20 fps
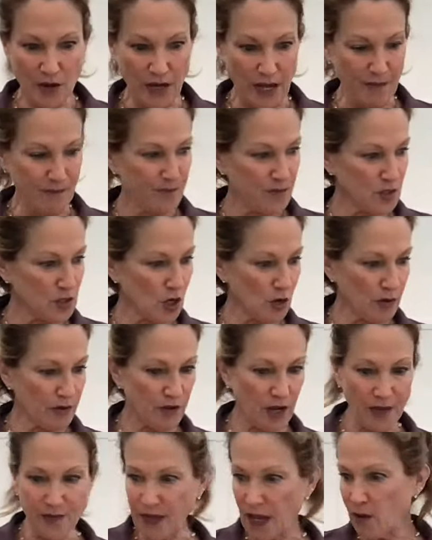Okay, so
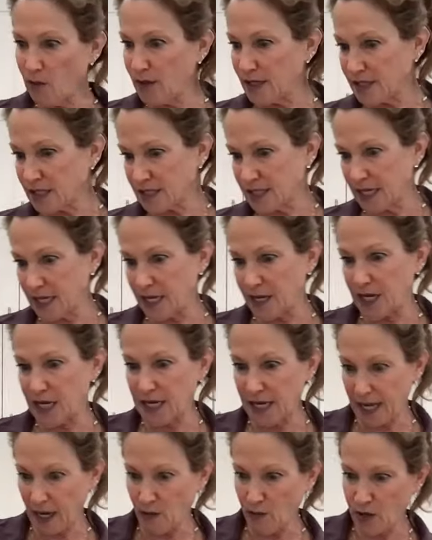we've got that whisked
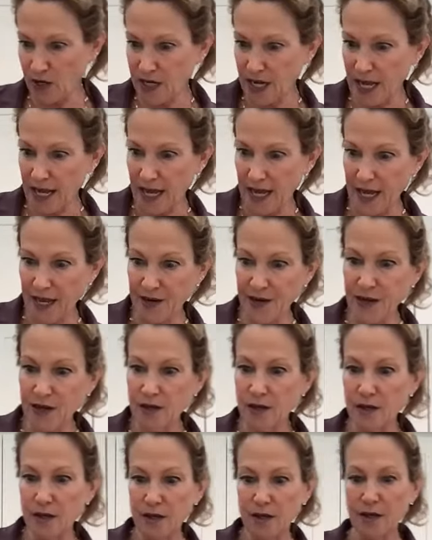in. Now we're going to add
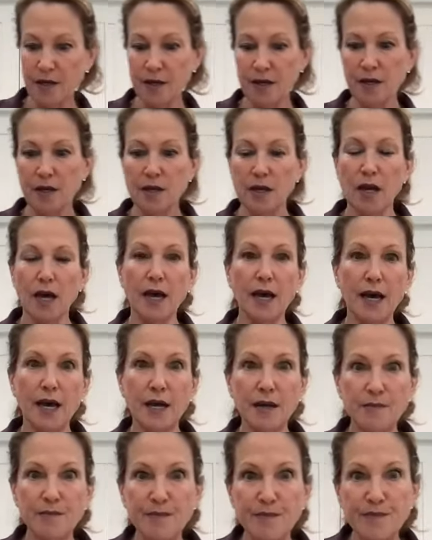
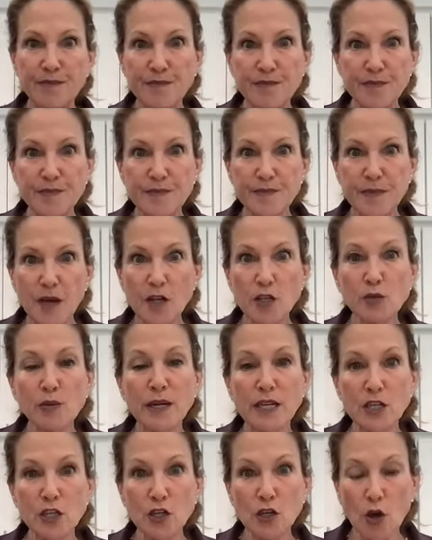um,
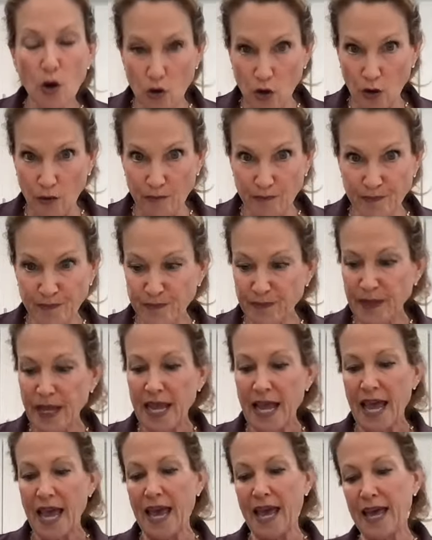unsweetened cocoa.
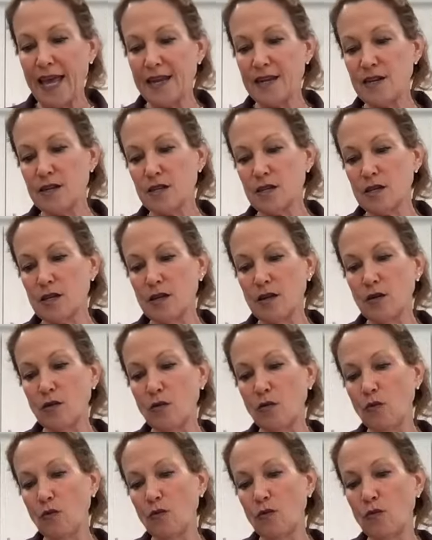And
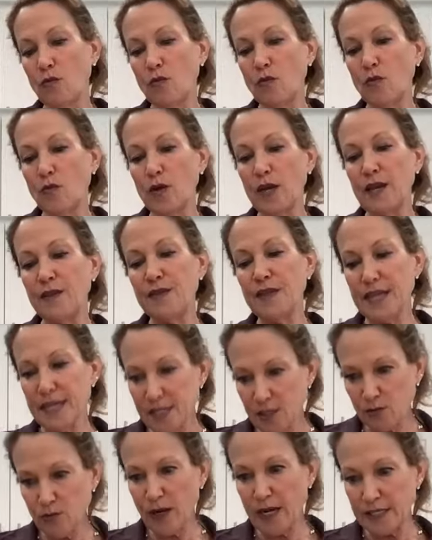in
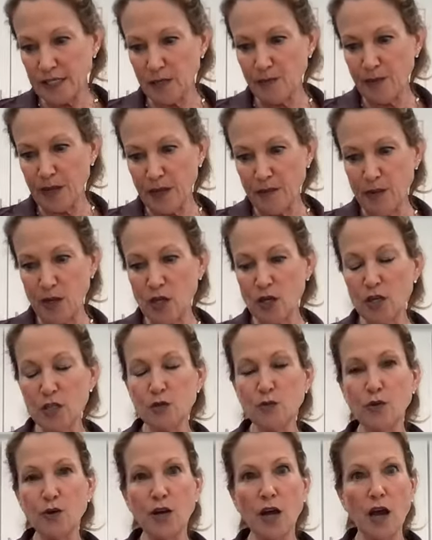this recipe,
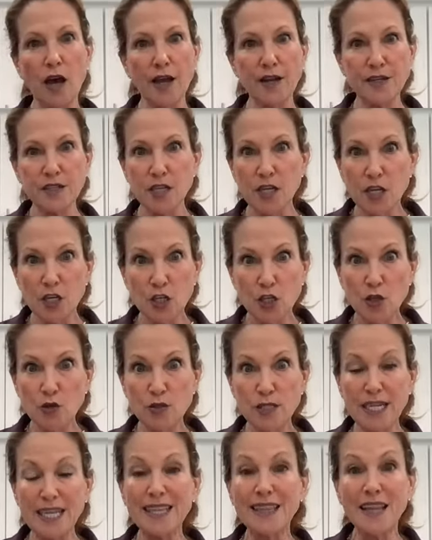because we're not
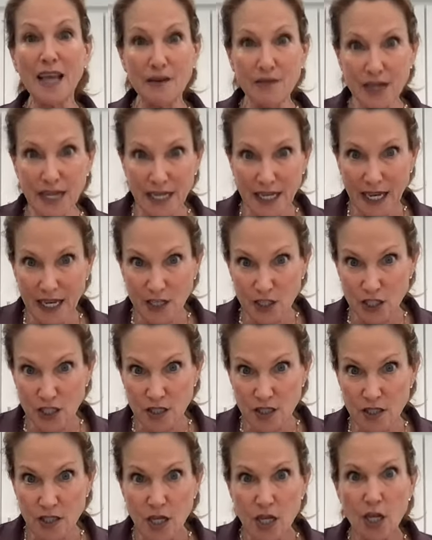using leavening
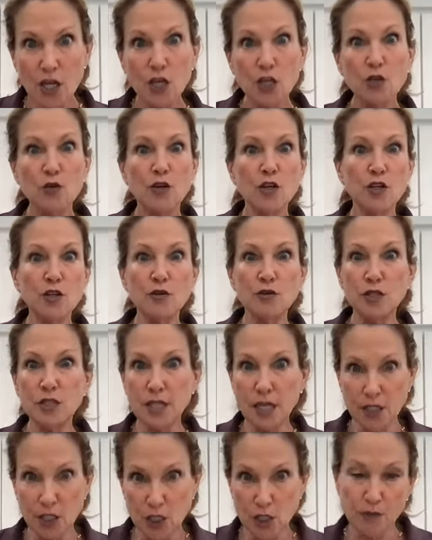agents, you can use
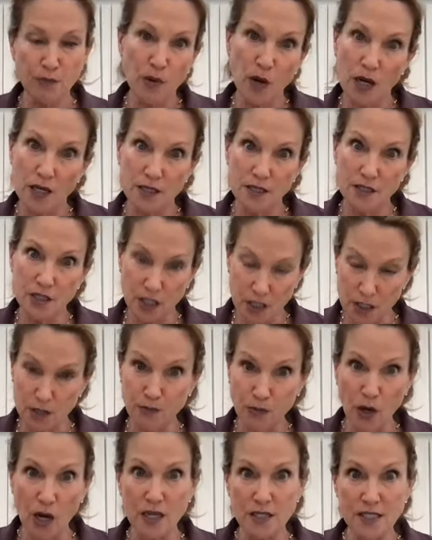Dutch, pro
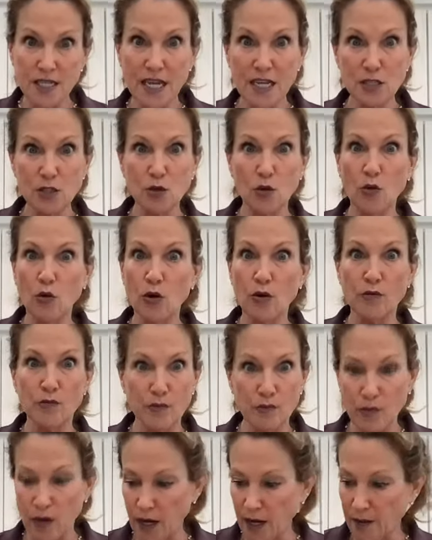Dutch process
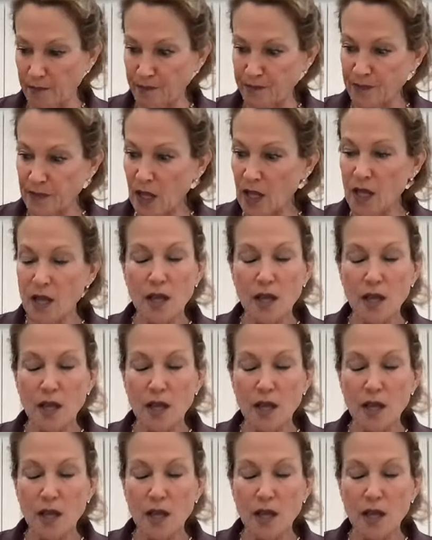or um,